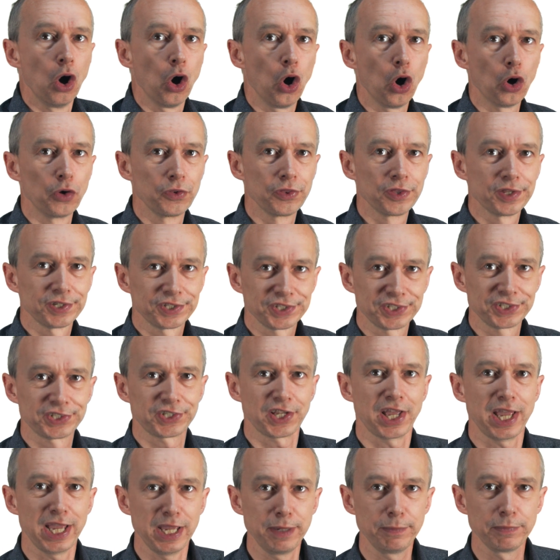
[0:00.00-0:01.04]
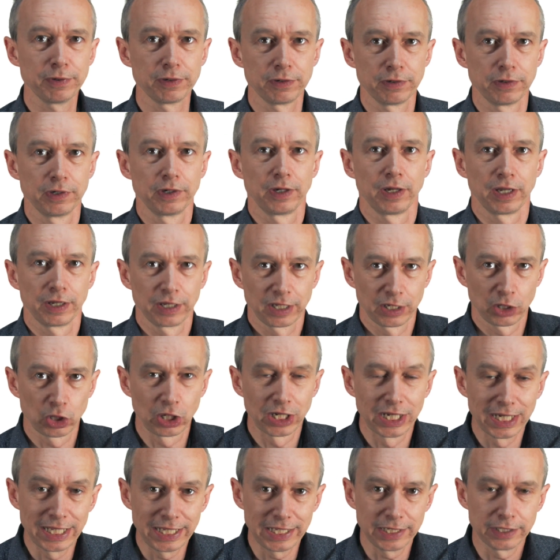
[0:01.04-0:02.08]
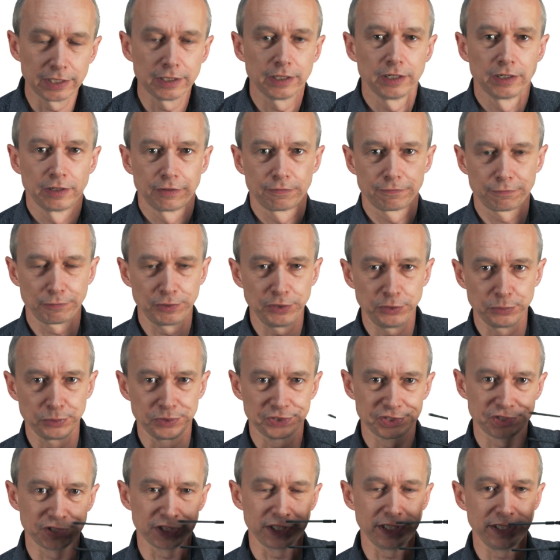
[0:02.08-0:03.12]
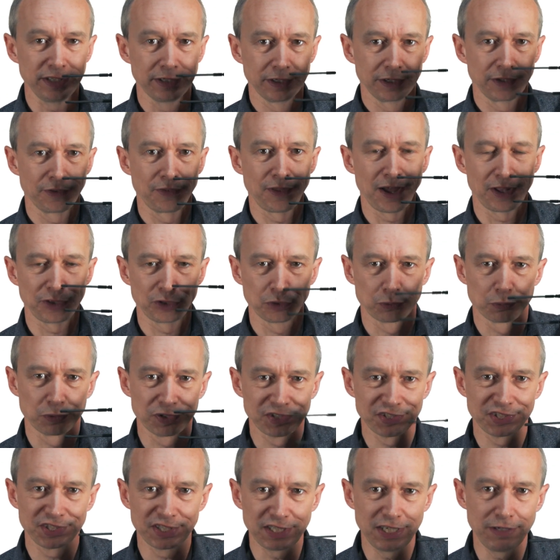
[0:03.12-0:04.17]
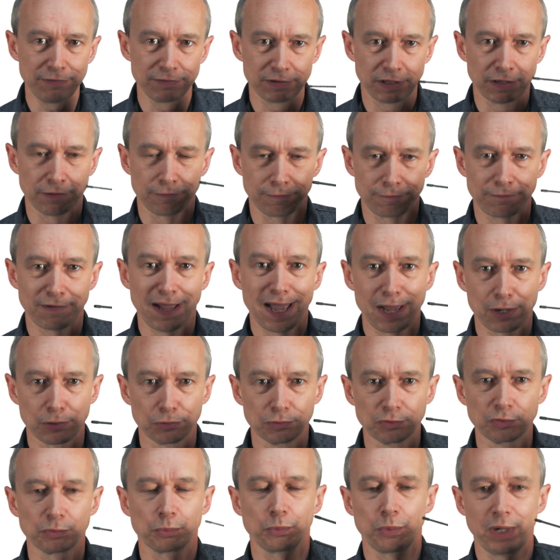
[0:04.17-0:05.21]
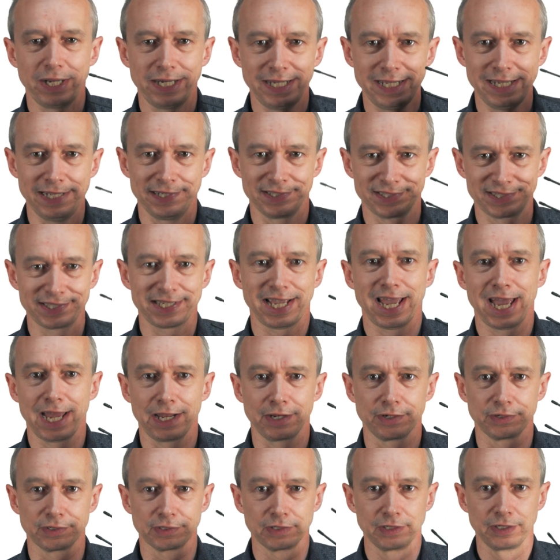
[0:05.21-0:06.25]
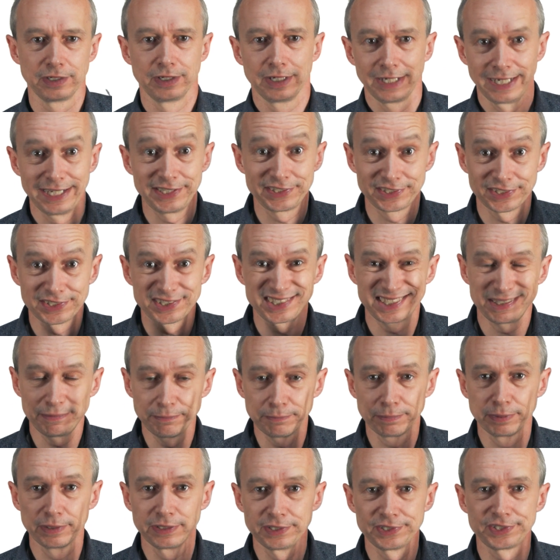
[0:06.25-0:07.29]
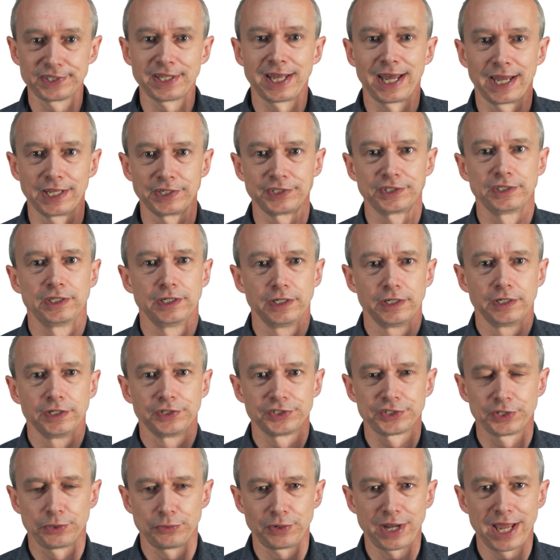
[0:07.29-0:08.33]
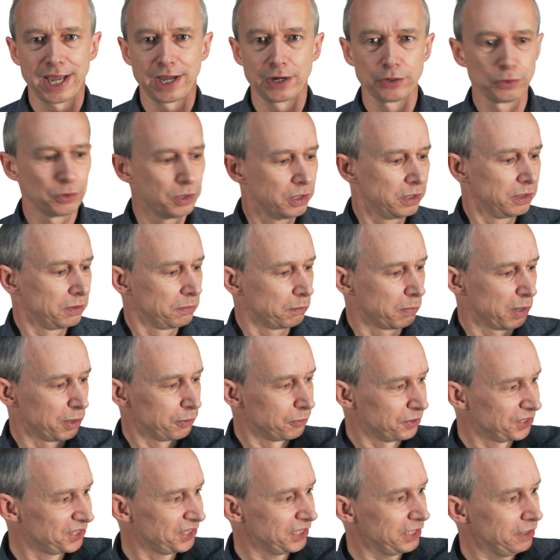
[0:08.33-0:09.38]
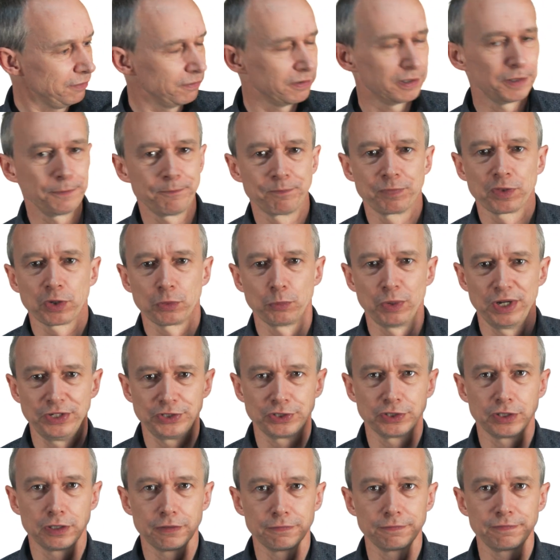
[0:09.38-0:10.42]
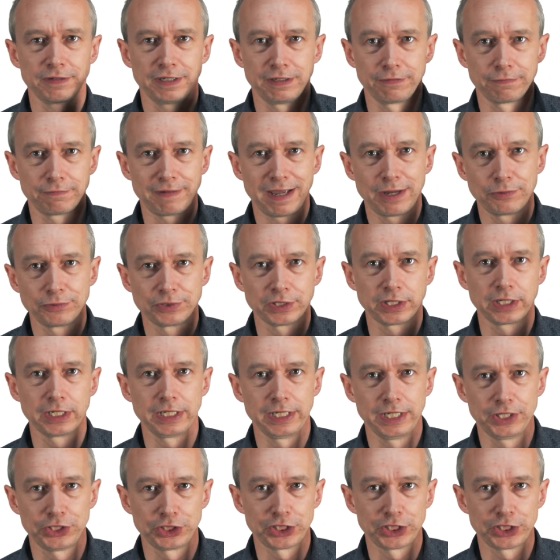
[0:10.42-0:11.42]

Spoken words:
on the same clear frequency that the receiver found when it scanned. It's as simple as that. So now my receiver went off, it found a clear